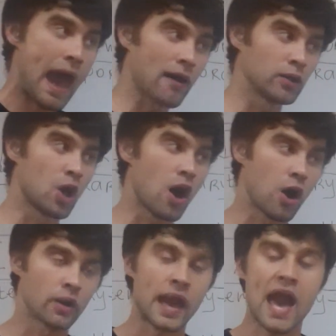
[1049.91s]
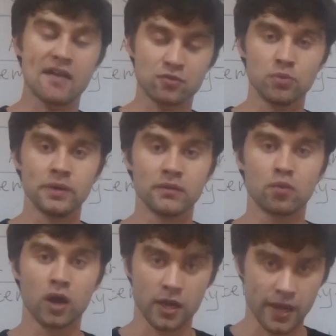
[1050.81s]
how long have you been
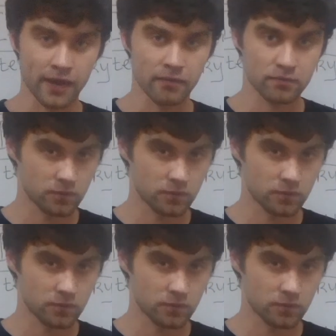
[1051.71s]
working?